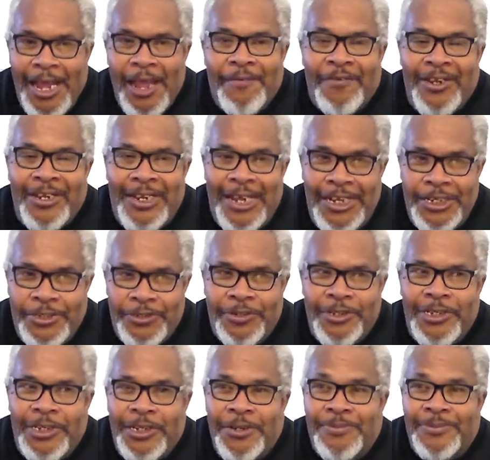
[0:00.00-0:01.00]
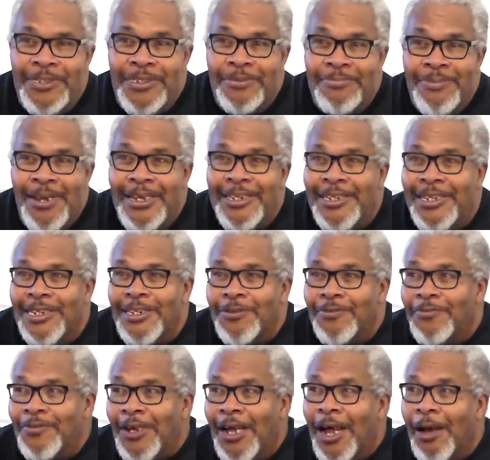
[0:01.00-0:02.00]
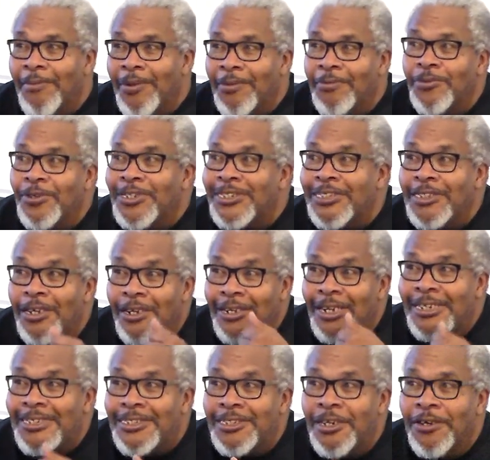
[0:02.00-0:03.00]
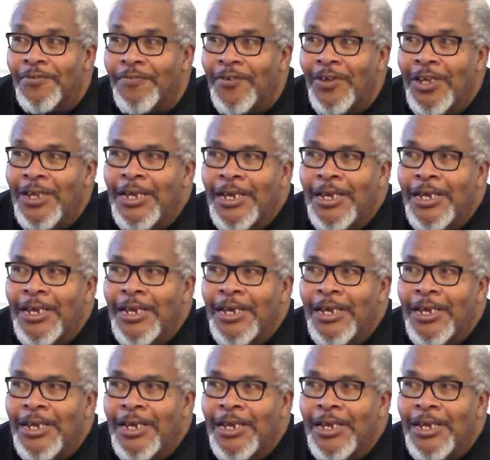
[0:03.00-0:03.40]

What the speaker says: having daydreams, and back then comic books and all that stuff.